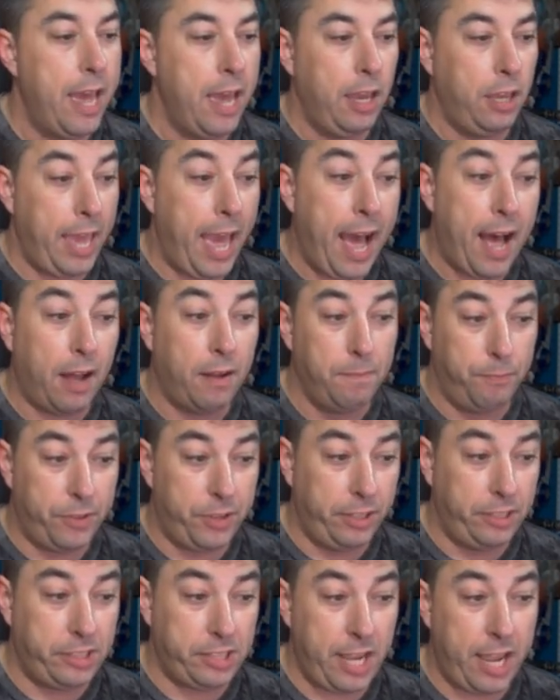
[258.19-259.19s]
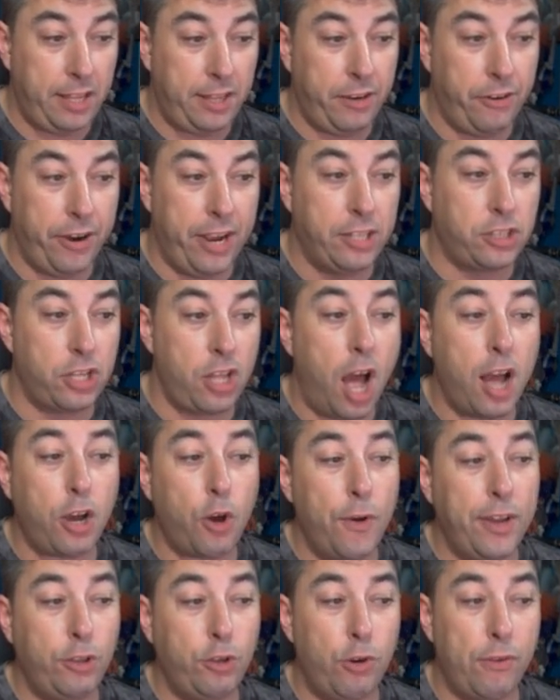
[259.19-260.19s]
Yeah, they say in here, it's not
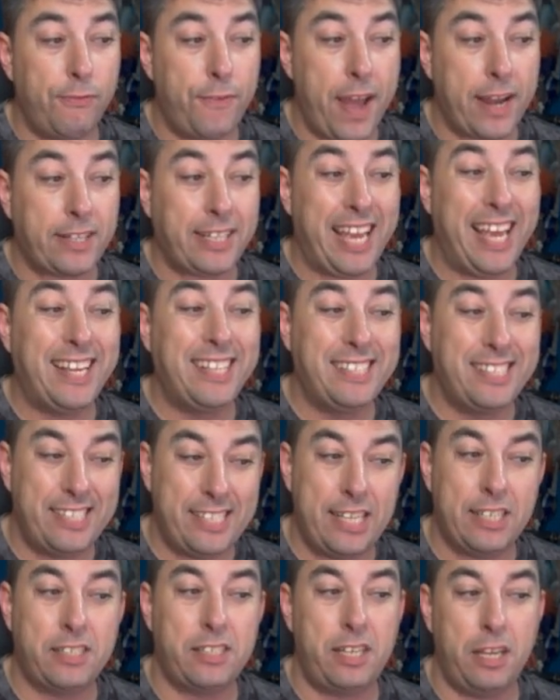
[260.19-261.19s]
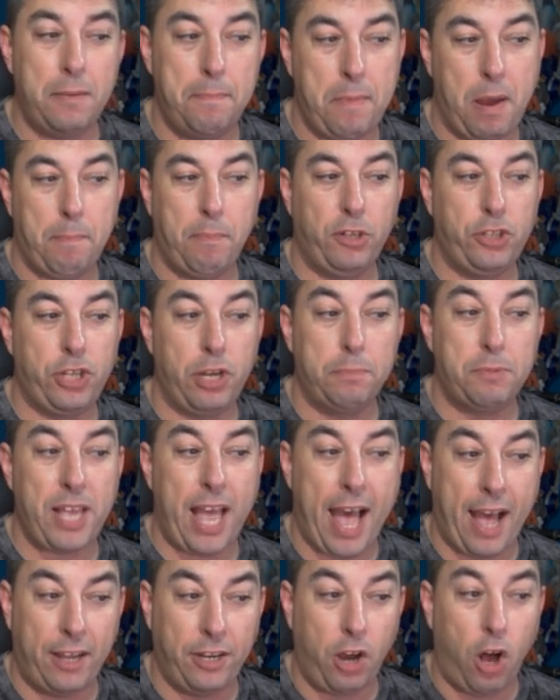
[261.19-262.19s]
going to affect existing memberships
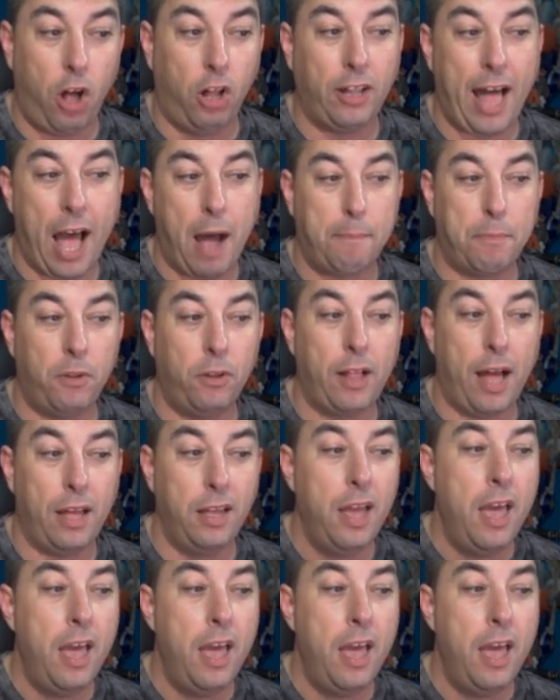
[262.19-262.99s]
at all.